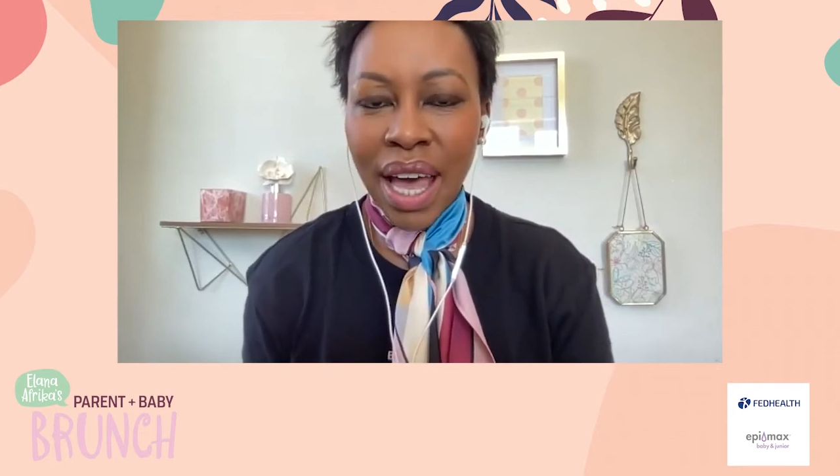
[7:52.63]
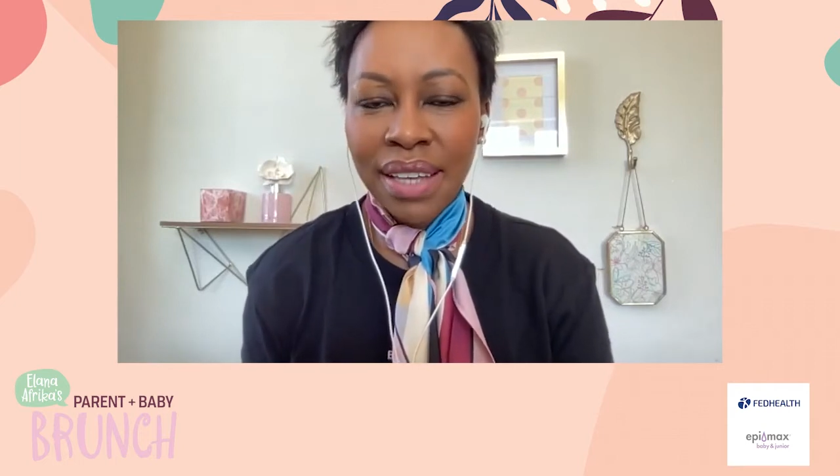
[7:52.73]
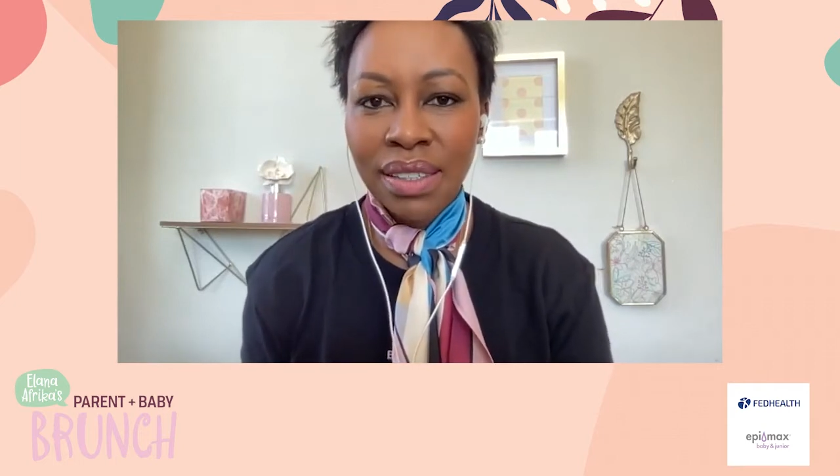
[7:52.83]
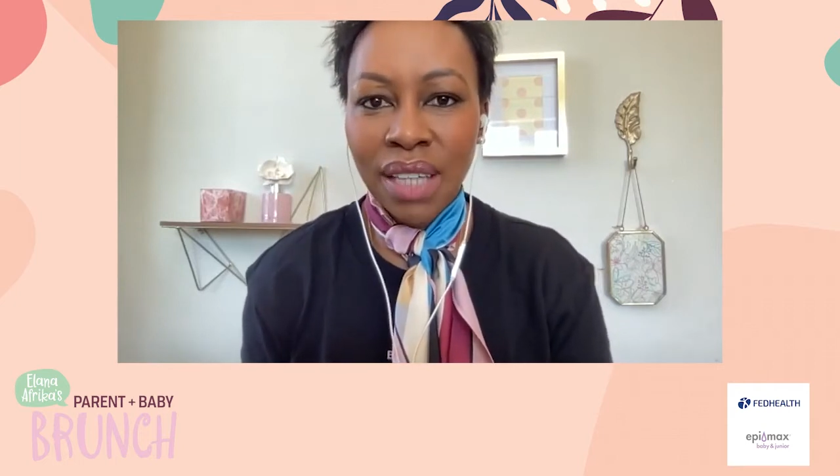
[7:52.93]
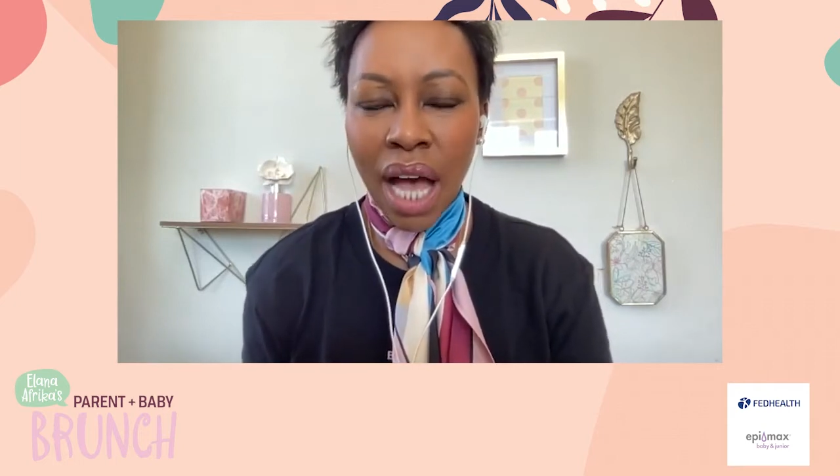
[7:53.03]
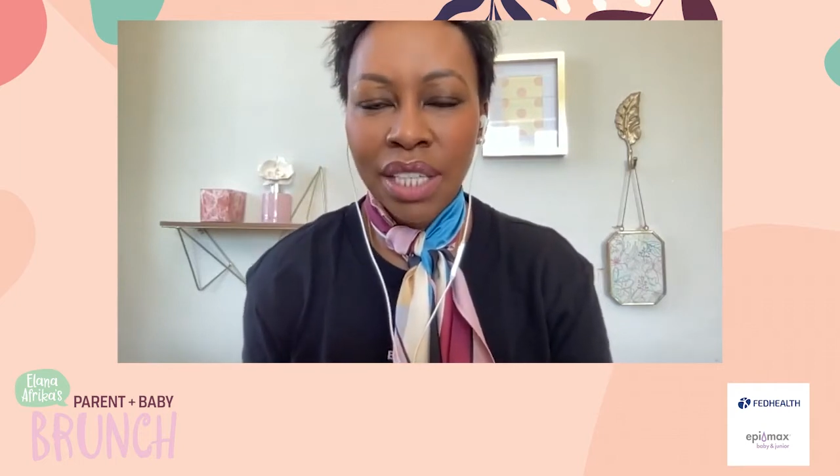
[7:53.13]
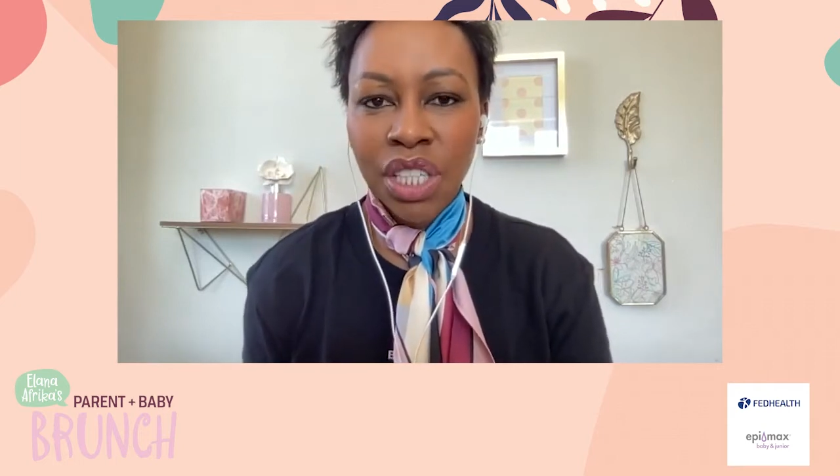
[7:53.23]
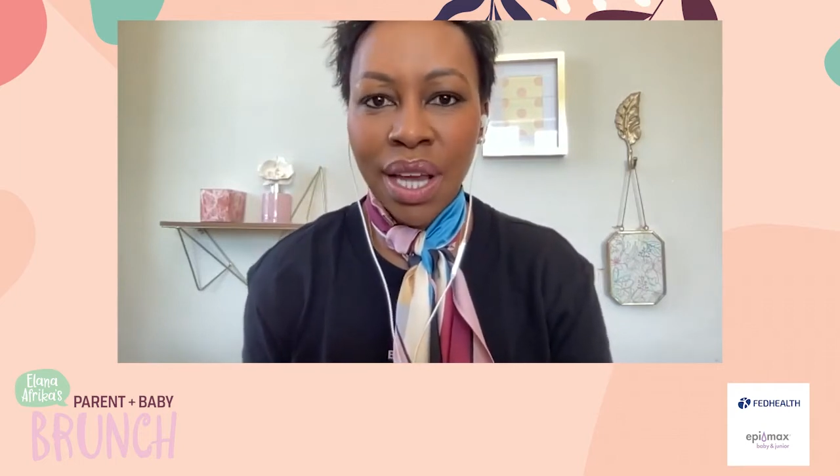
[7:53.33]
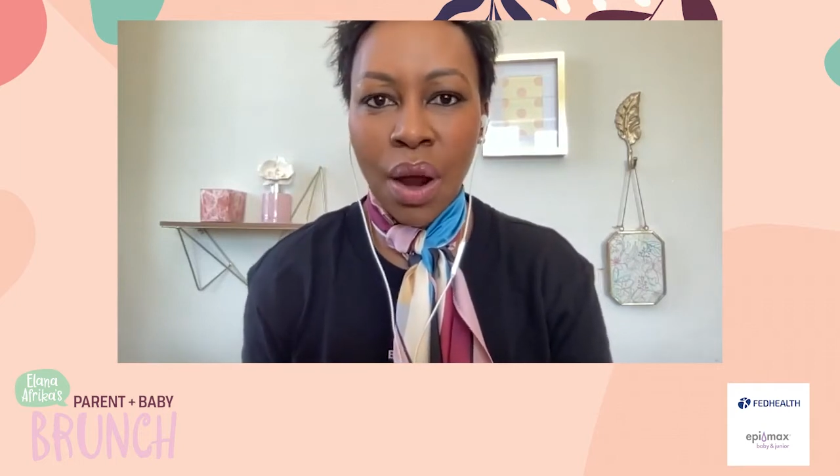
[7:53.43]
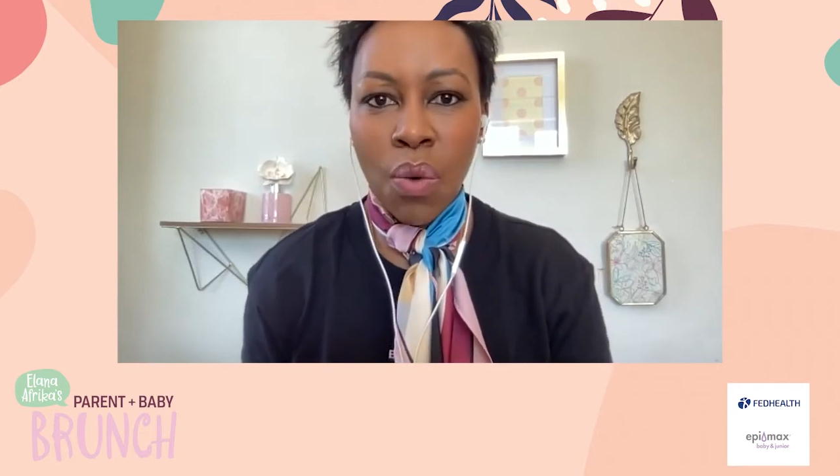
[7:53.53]

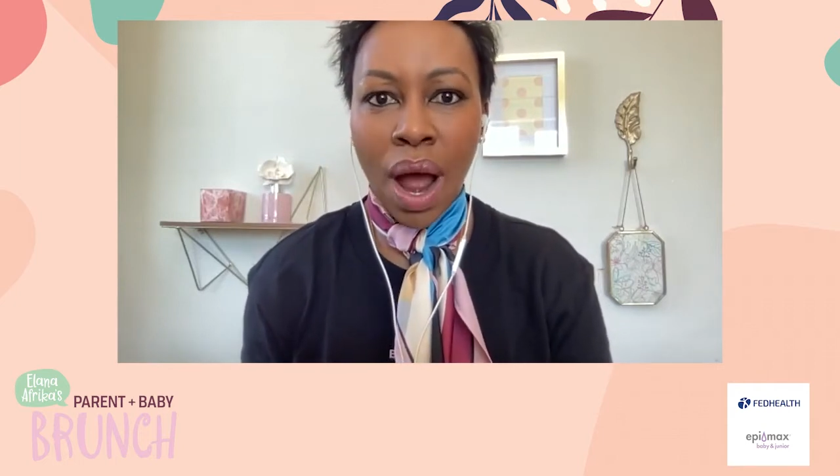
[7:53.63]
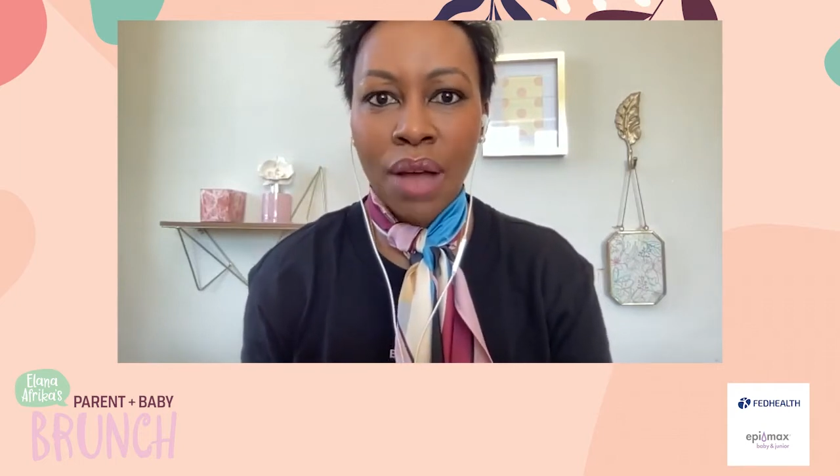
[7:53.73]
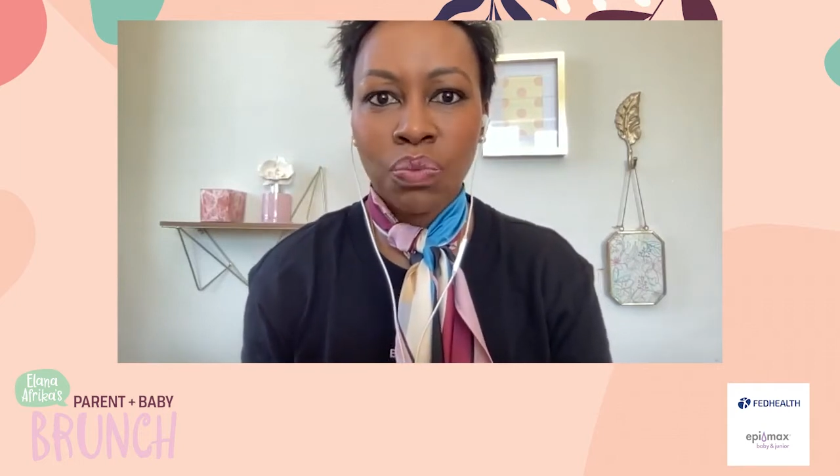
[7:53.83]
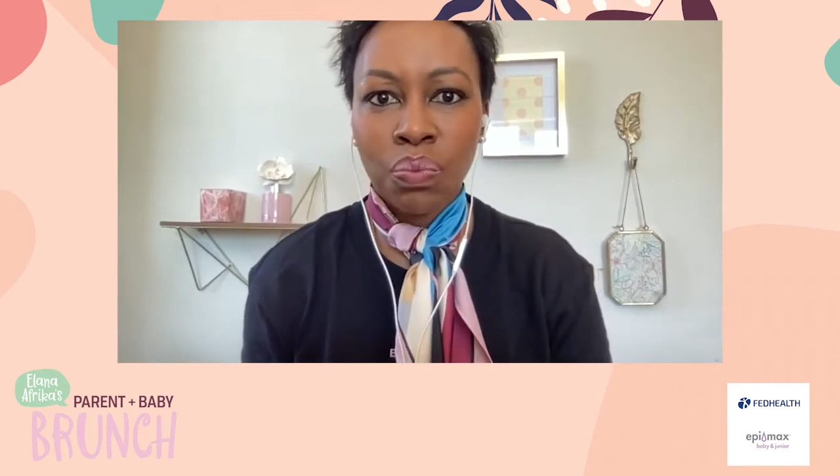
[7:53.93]
anxiety around